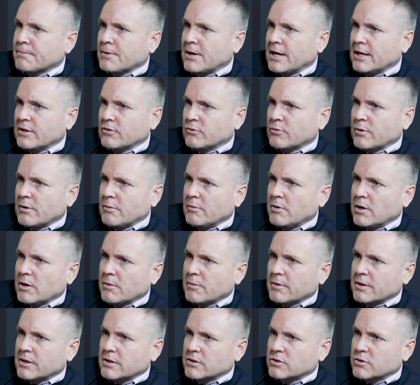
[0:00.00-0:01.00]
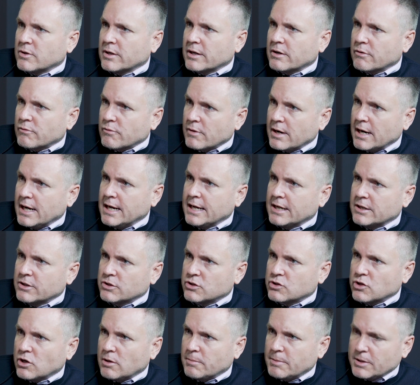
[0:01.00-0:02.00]
brands we work with are doing a really
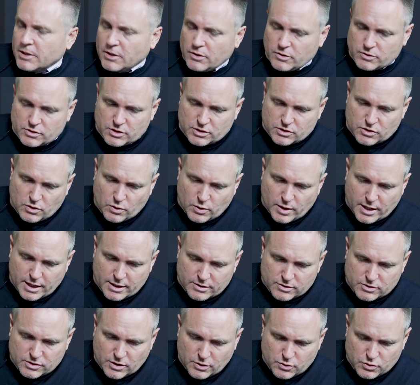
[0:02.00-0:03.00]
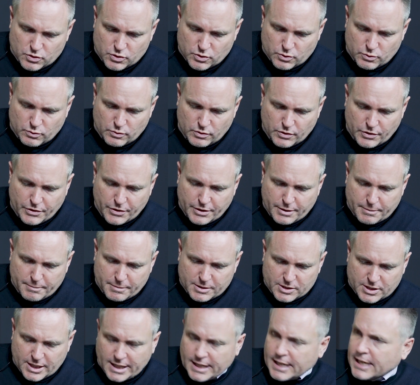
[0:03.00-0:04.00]
good job at not just looking at social,
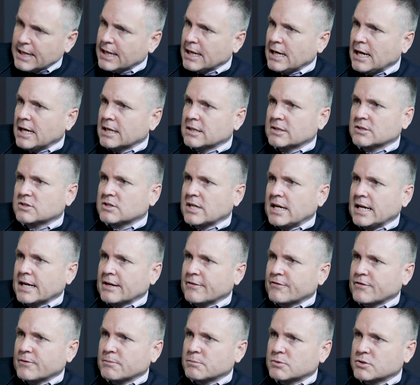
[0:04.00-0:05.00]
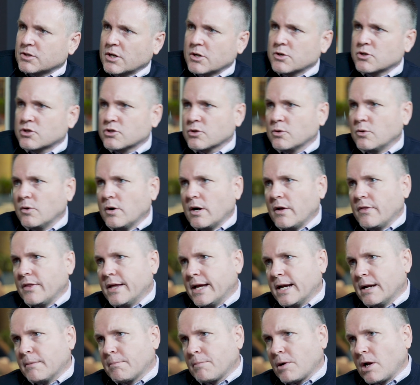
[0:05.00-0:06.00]
but taking understanding from social and
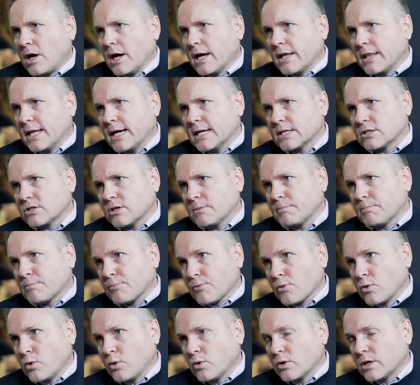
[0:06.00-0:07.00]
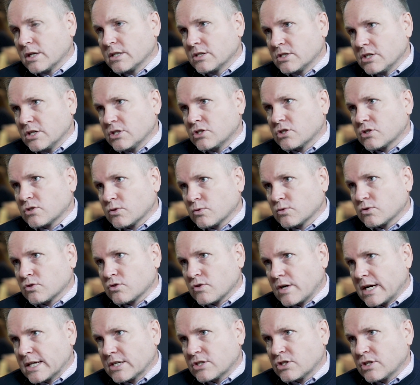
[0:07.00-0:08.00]
then applying that to broader digital
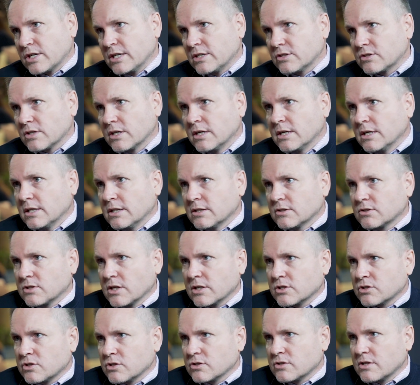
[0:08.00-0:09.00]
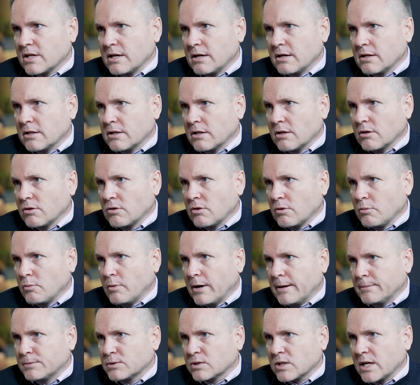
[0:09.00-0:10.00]
strategies, such as the
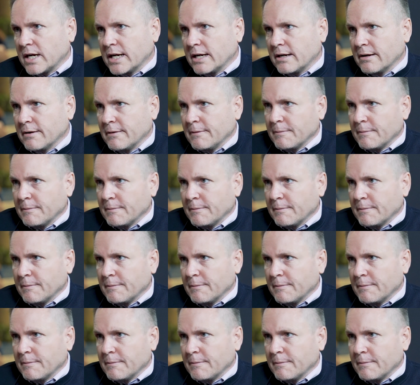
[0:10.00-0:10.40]
website.